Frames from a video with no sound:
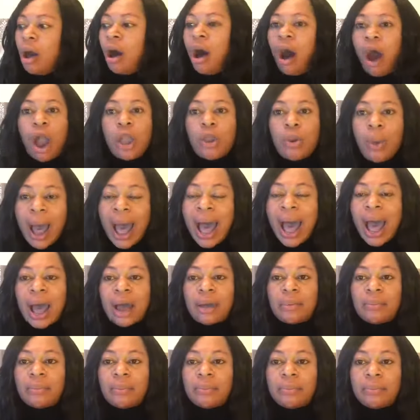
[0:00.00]
or you
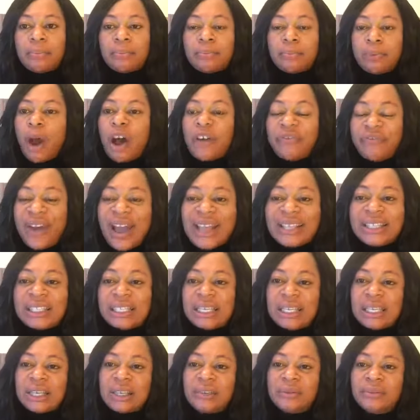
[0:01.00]
are
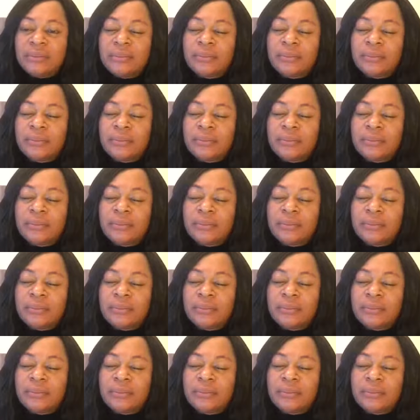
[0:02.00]
prophetic.